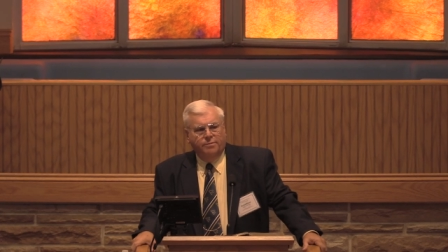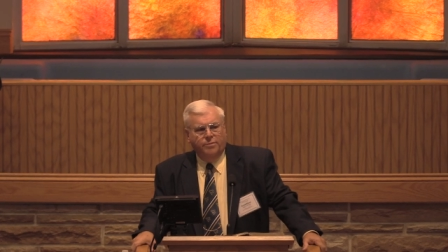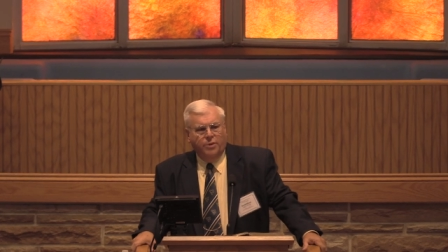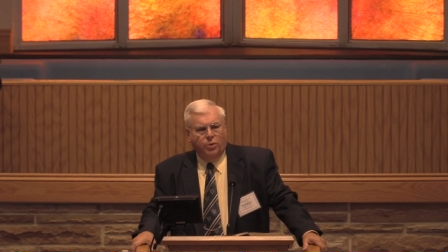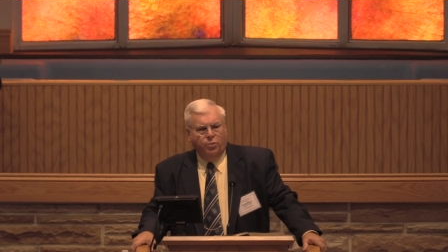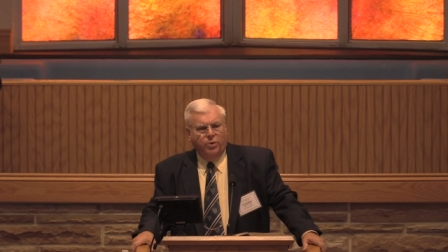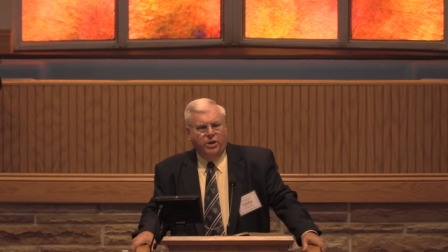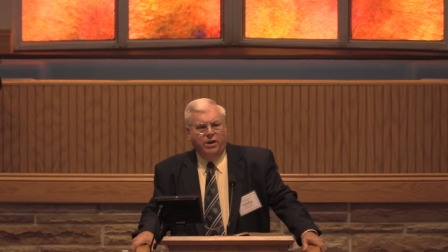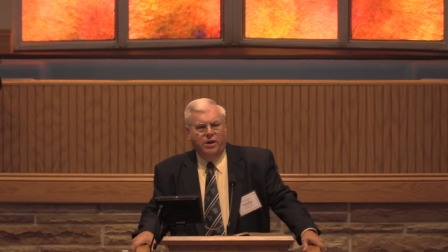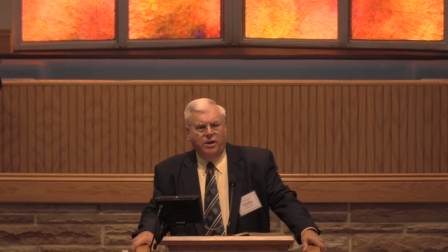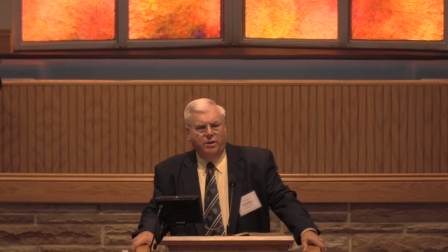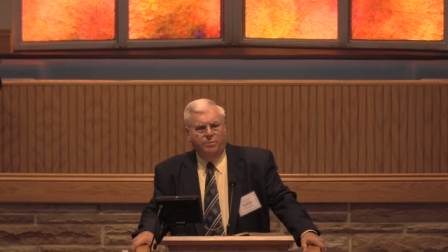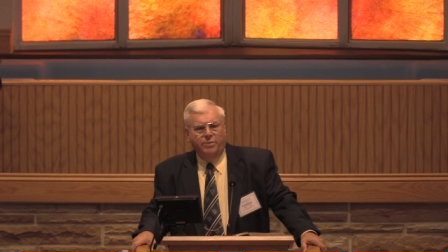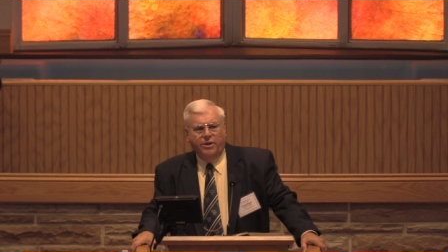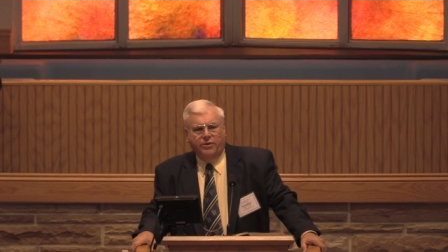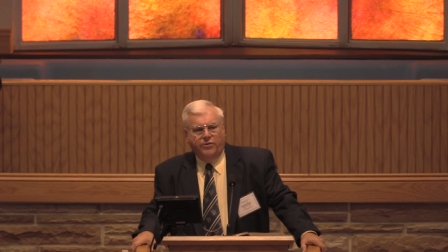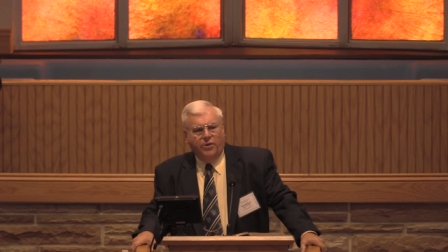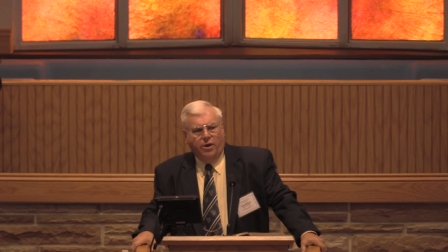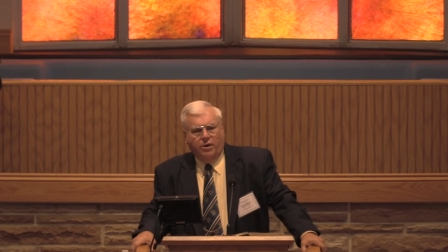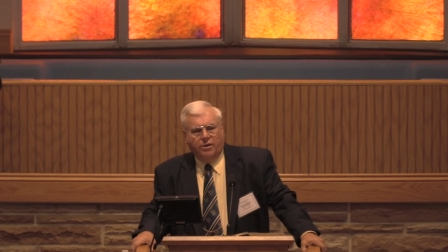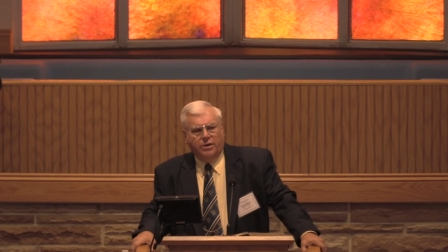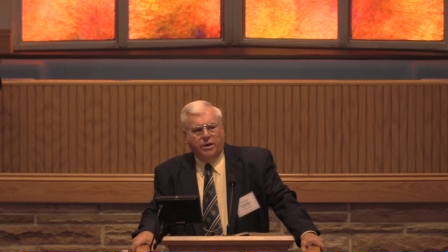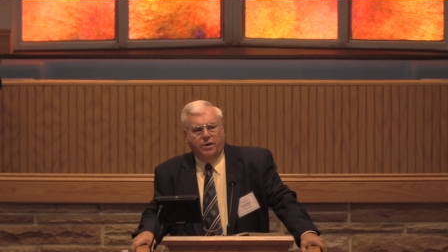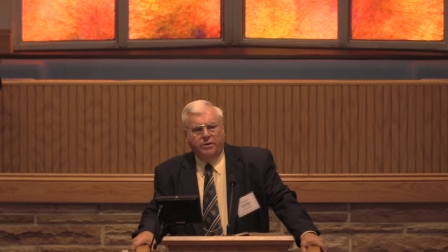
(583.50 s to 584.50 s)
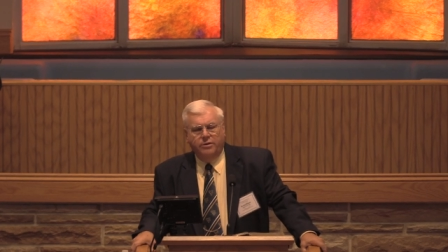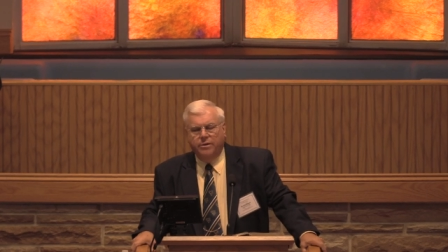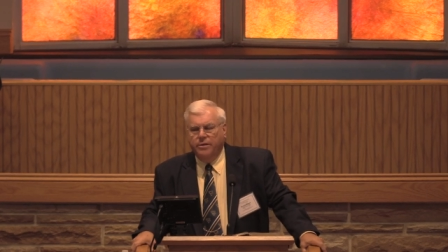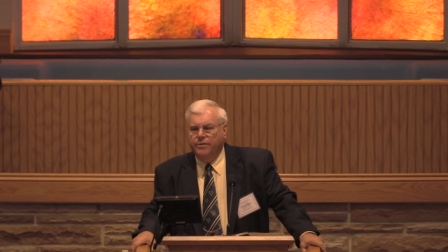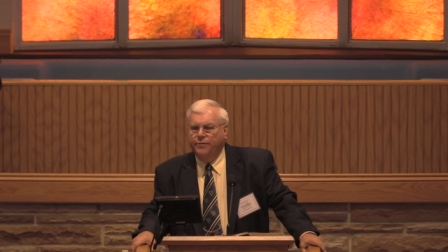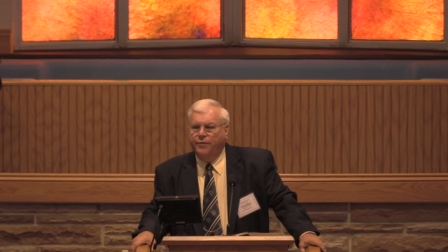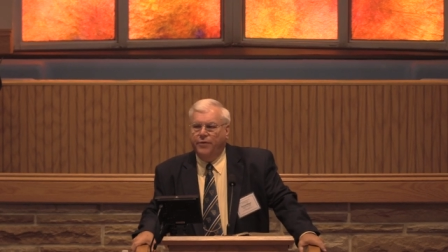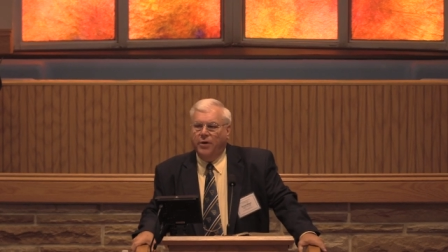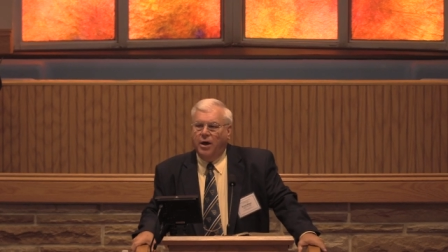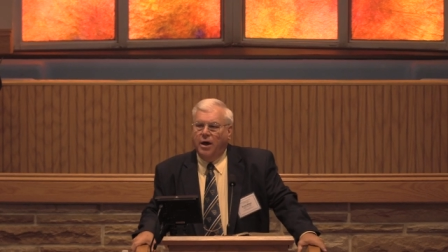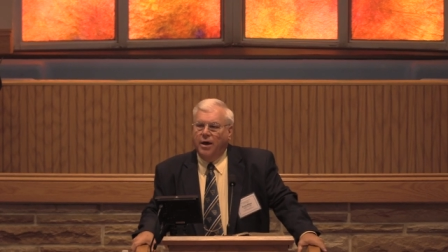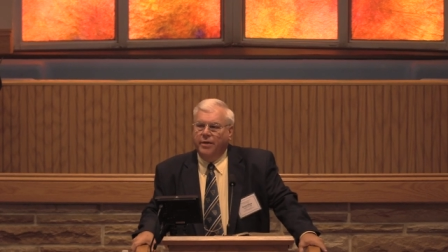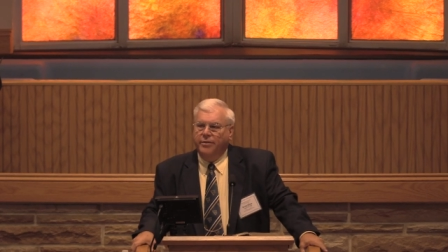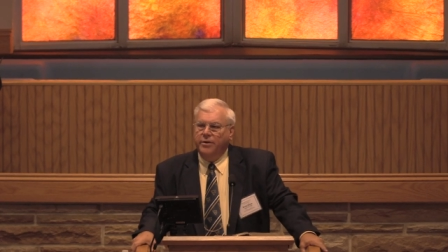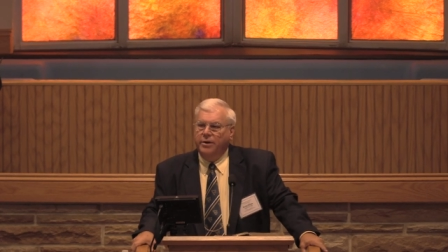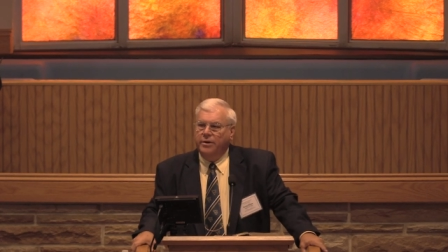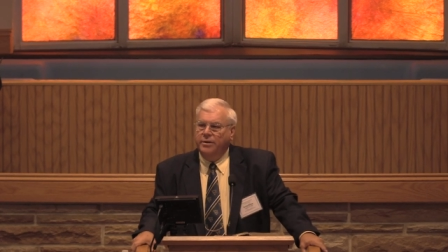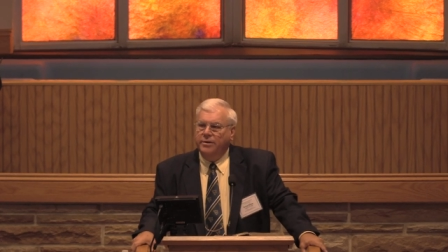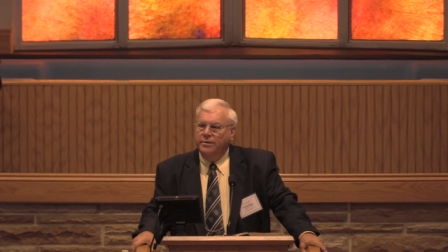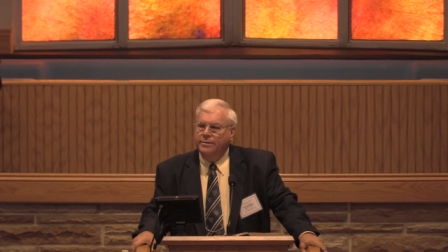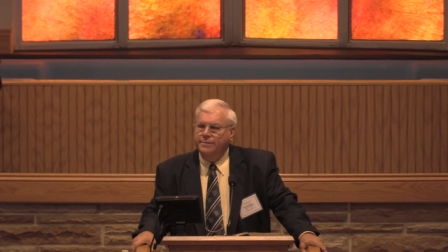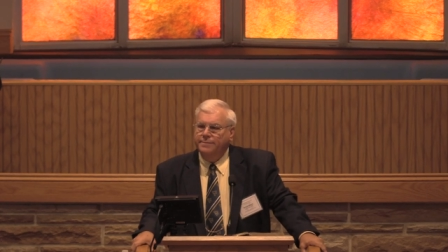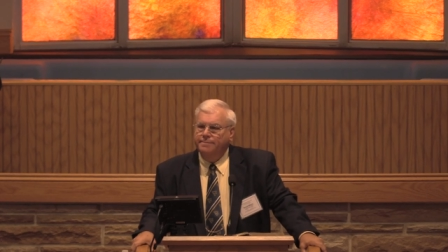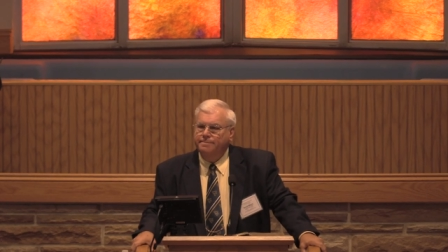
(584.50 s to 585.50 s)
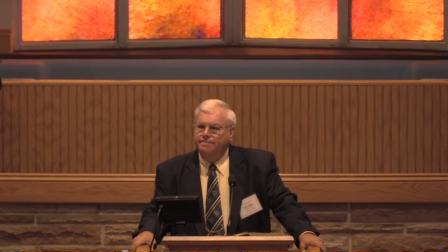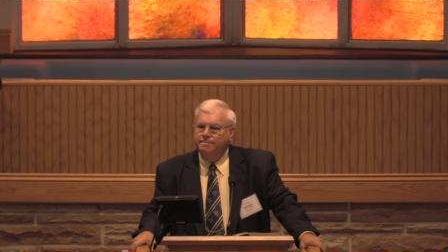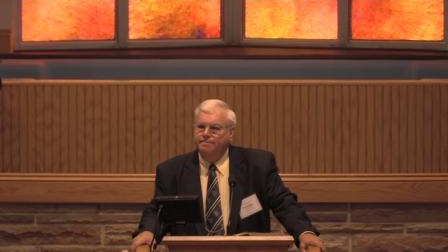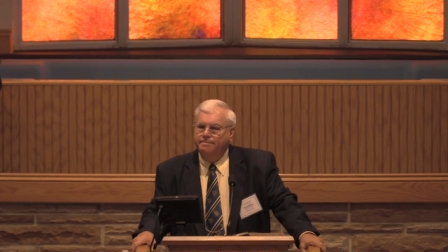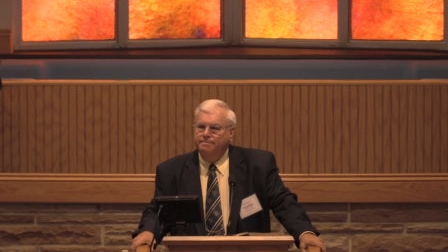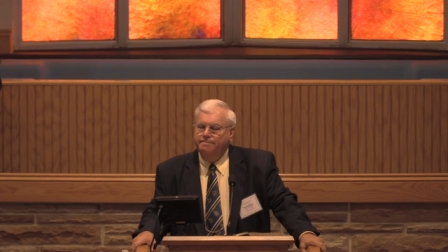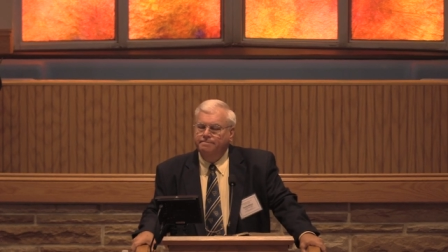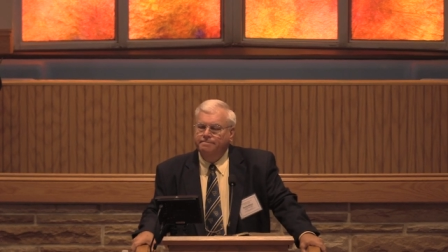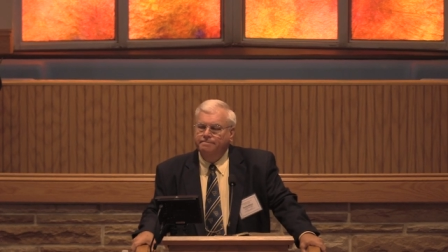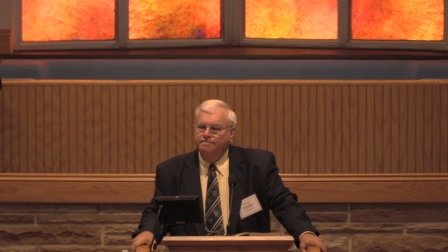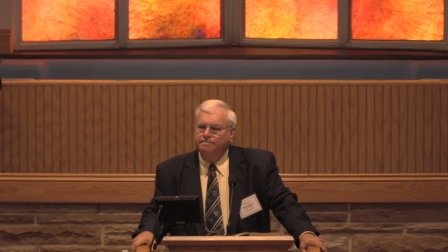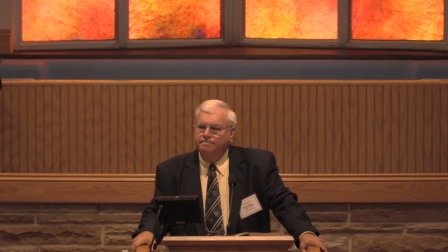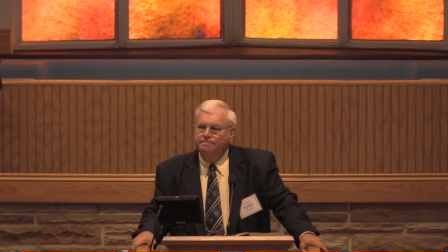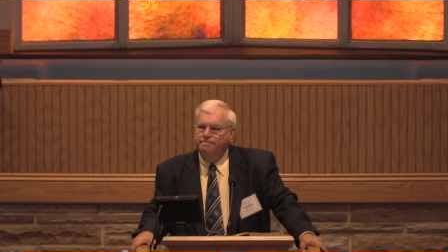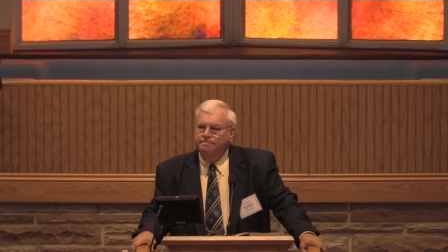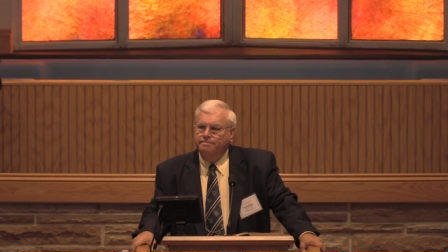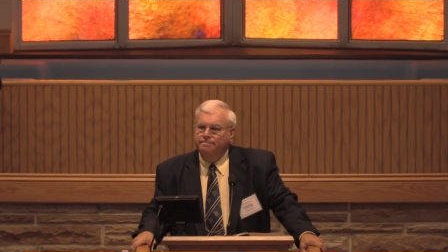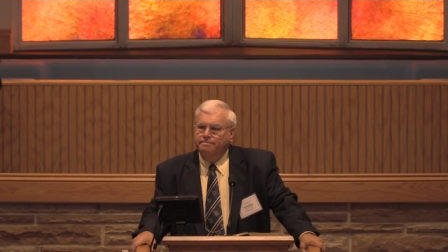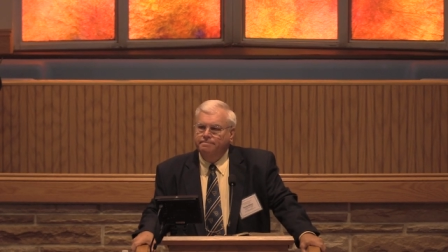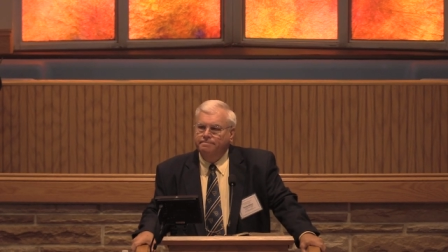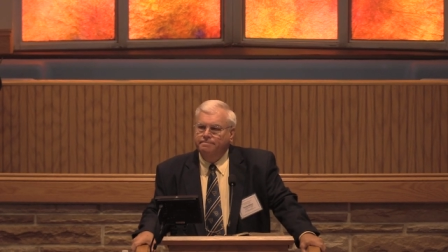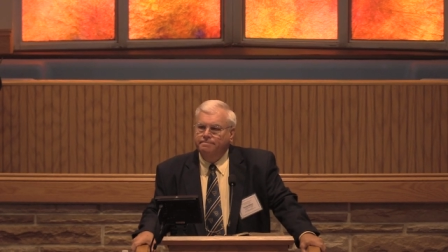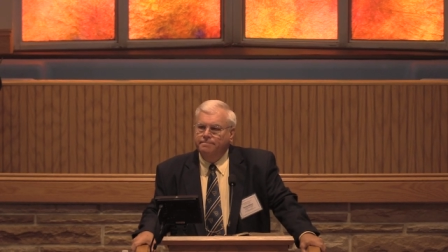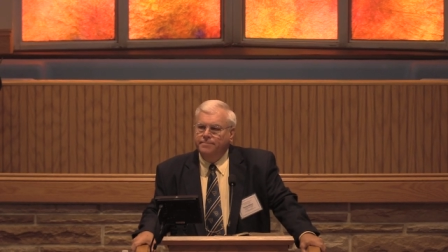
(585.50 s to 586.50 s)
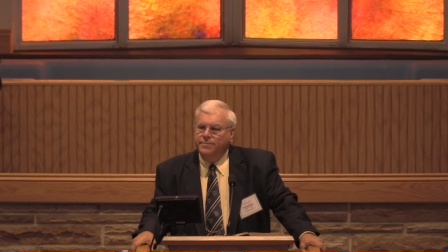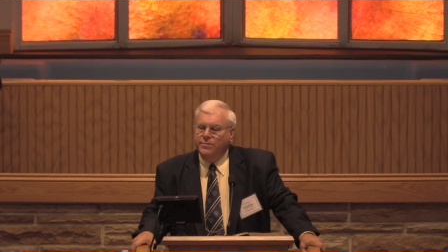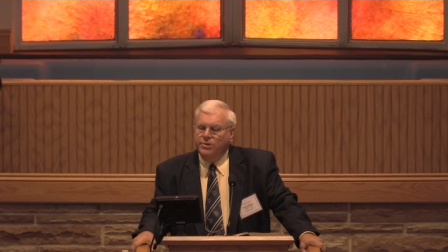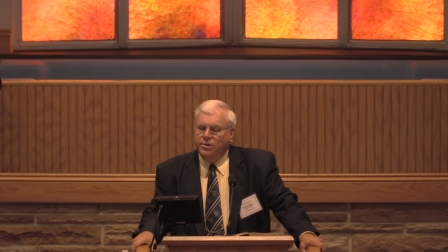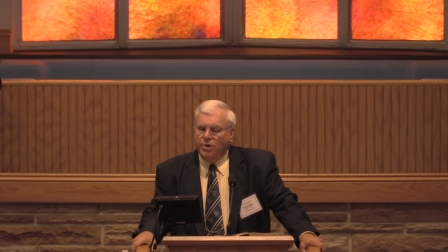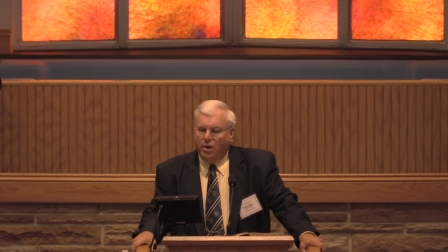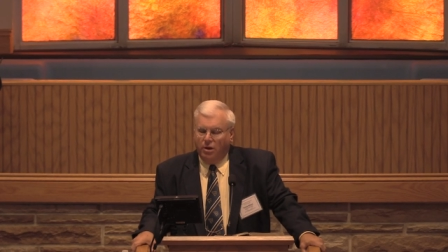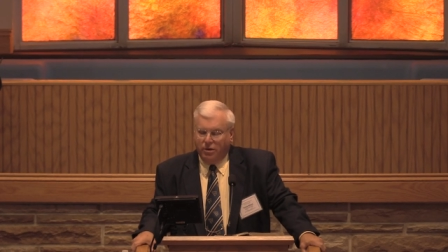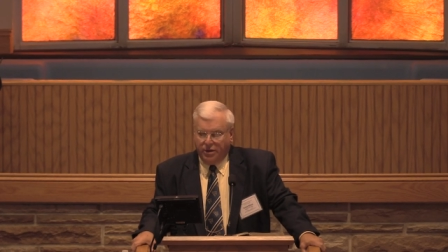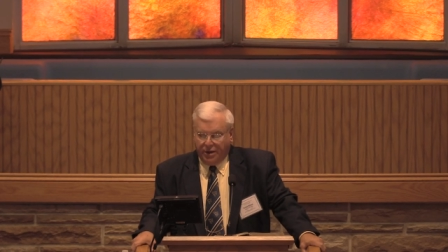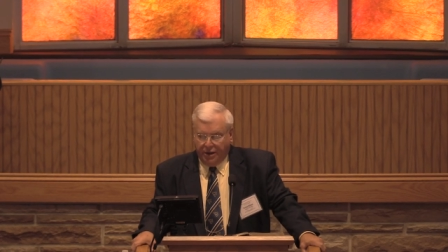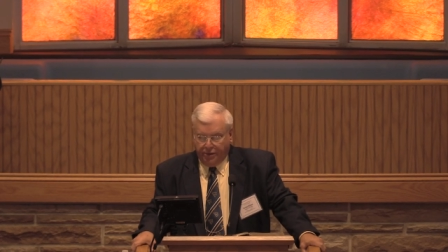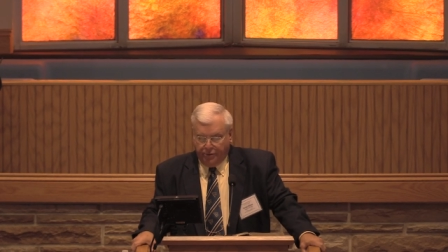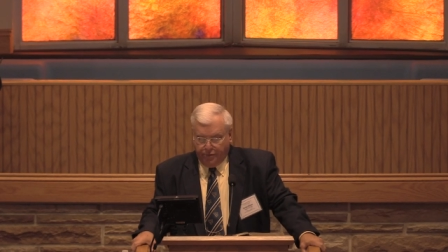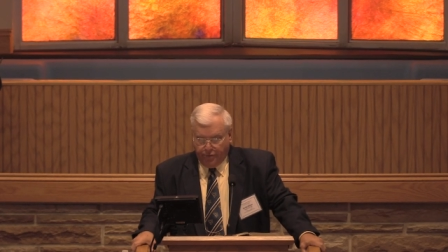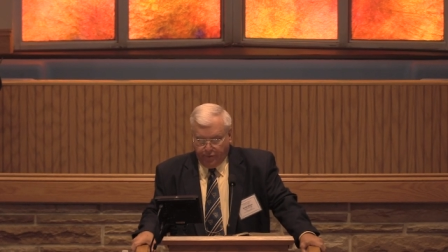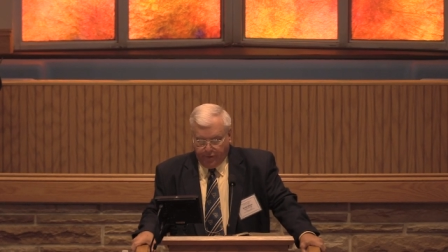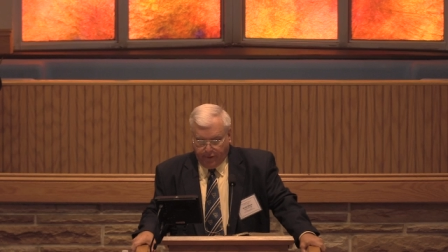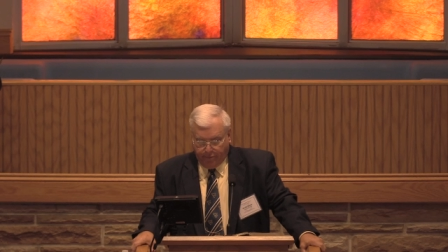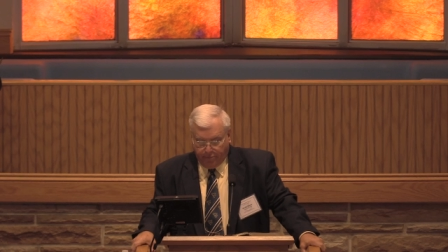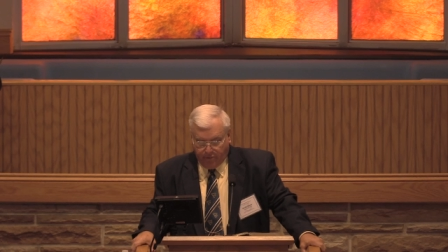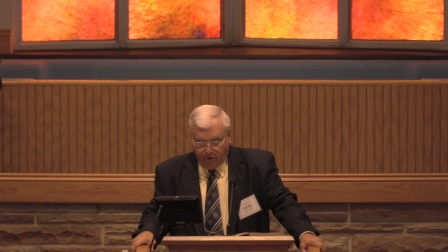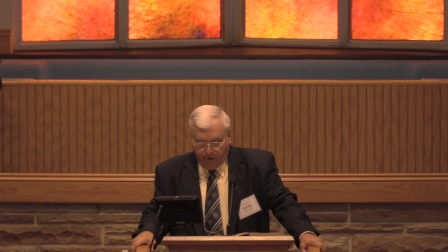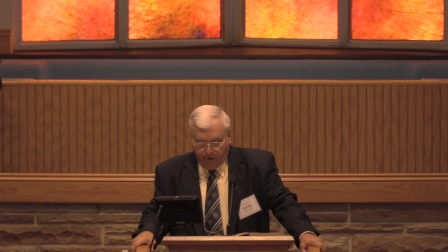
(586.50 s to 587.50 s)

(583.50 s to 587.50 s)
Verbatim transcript: But we need to be talking to the Father talking to him